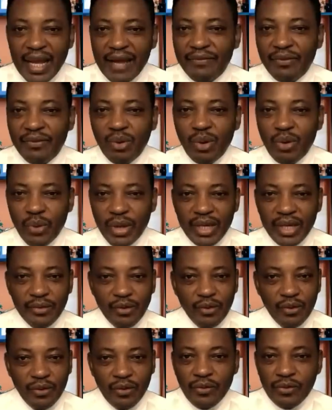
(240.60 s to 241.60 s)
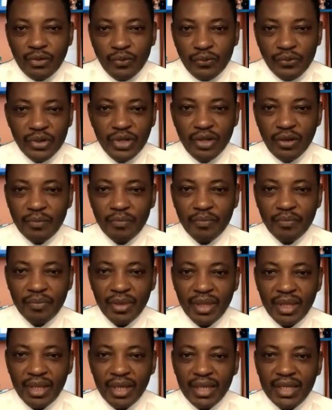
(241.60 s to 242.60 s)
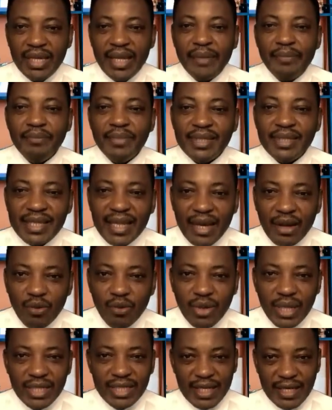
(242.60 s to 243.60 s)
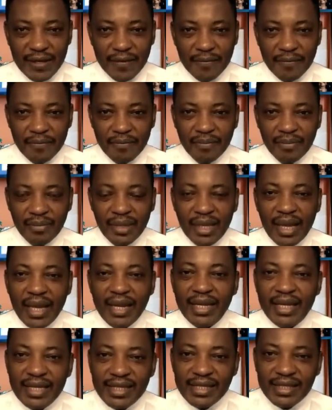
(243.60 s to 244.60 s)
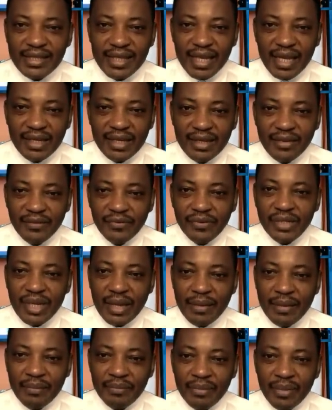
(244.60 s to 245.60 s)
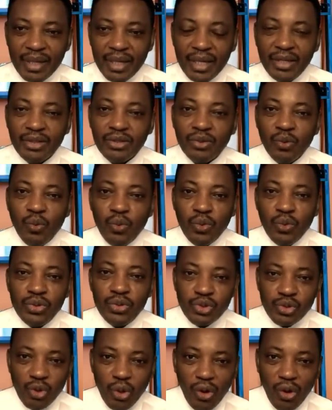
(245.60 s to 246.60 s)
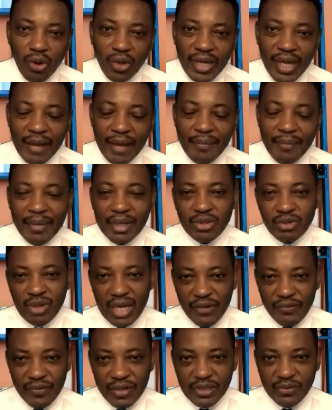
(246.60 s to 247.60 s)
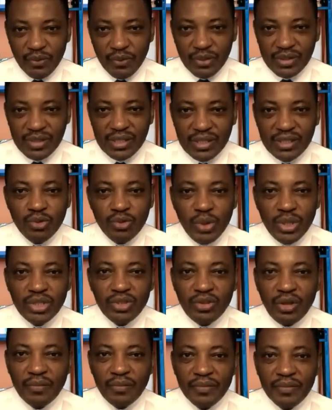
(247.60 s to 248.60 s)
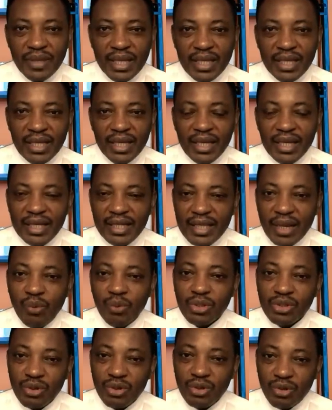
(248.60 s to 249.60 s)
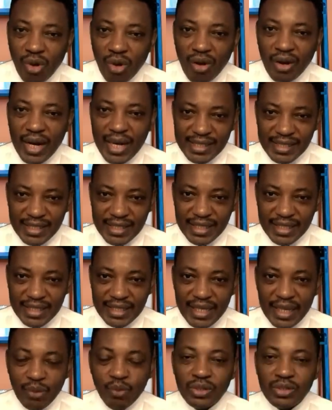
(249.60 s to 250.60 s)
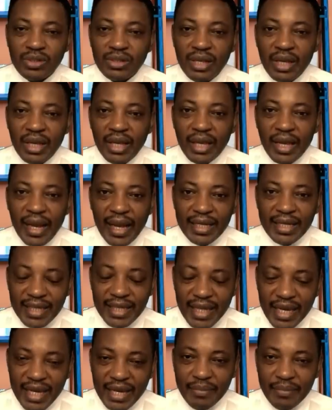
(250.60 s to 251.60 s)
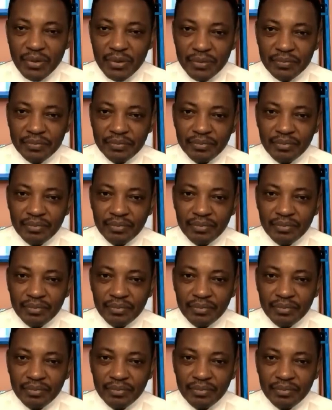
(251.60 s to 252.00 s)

have our way to freedom. They miscalculated. And instead for them, who saw the Ambazonian Defense Forces doing something that was long-lasting, that was attainable,